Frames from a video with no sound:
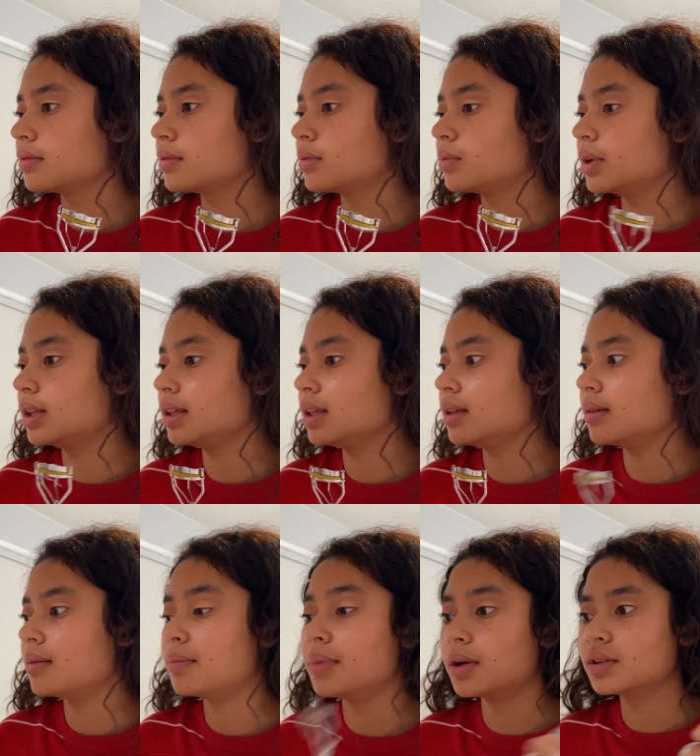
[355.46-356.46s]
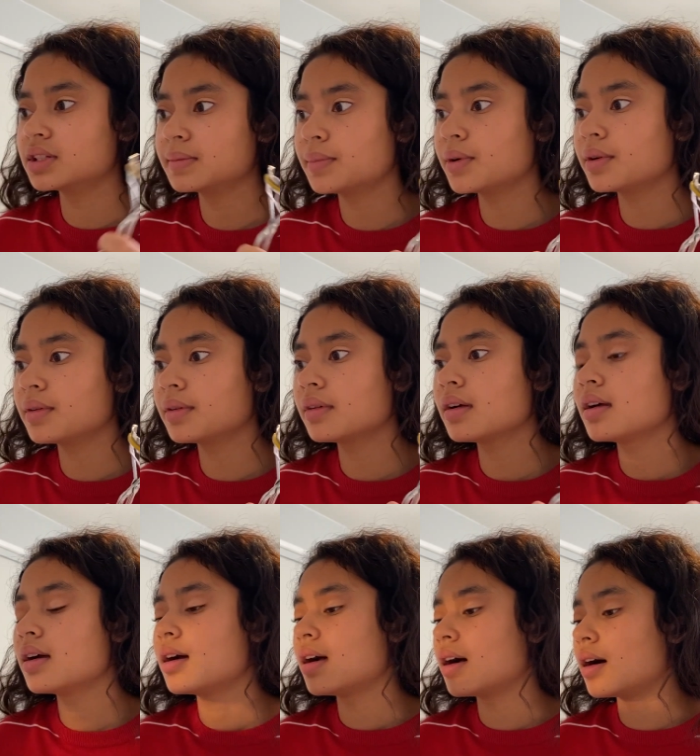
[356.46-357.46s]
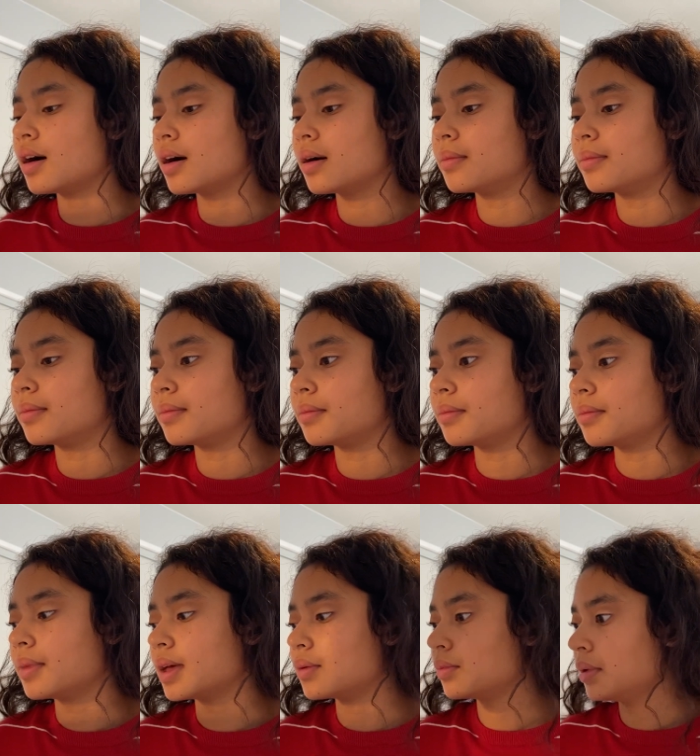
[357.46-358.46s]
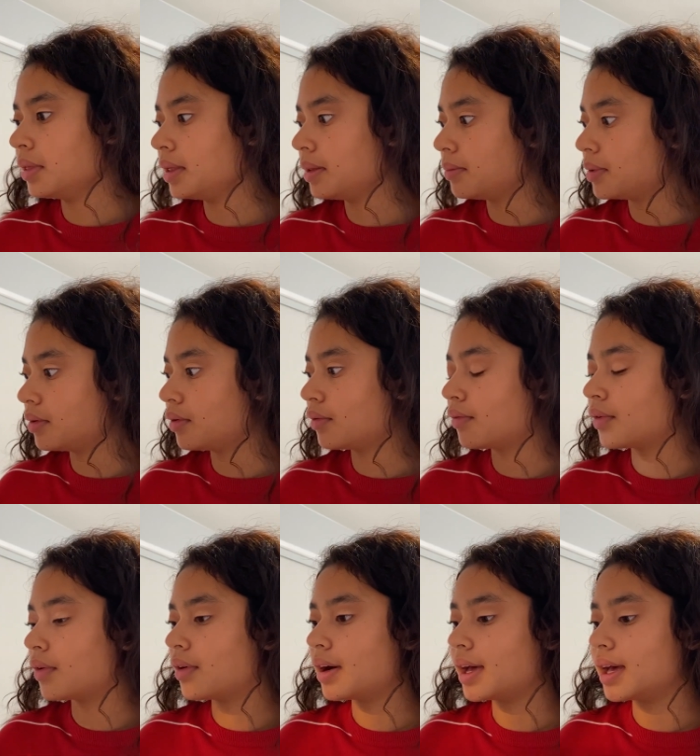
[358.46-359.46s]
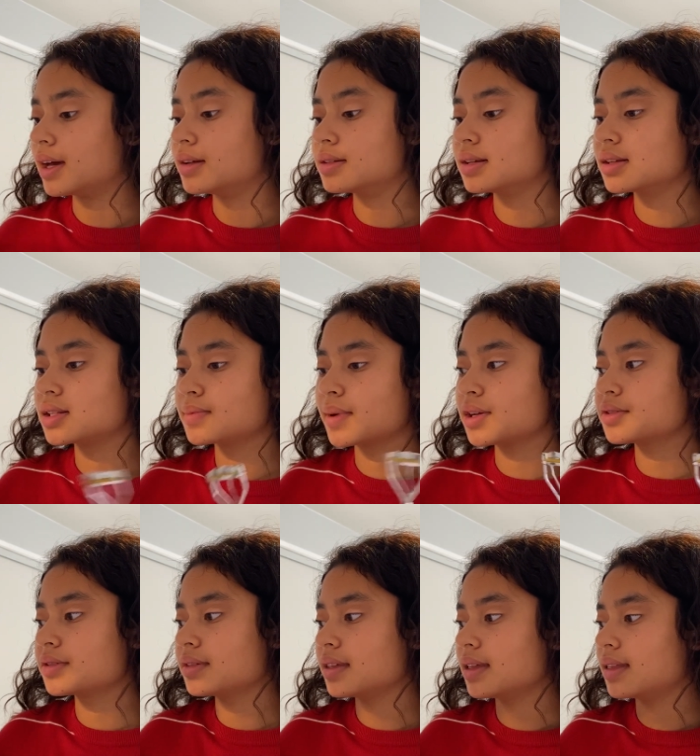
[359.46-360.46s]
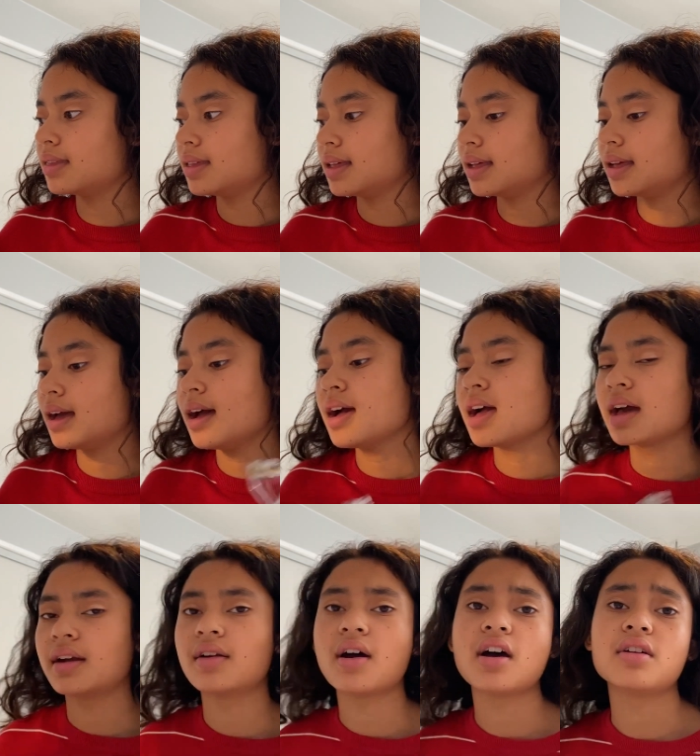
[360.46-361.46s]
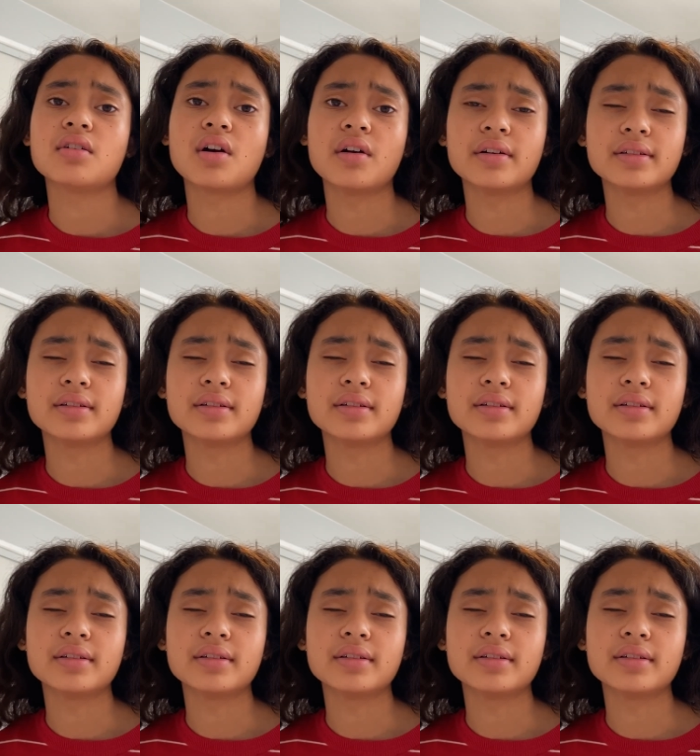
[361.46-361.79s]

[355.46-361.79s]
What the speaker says: really buildable and really beautiful, and especially the, I don't know how you call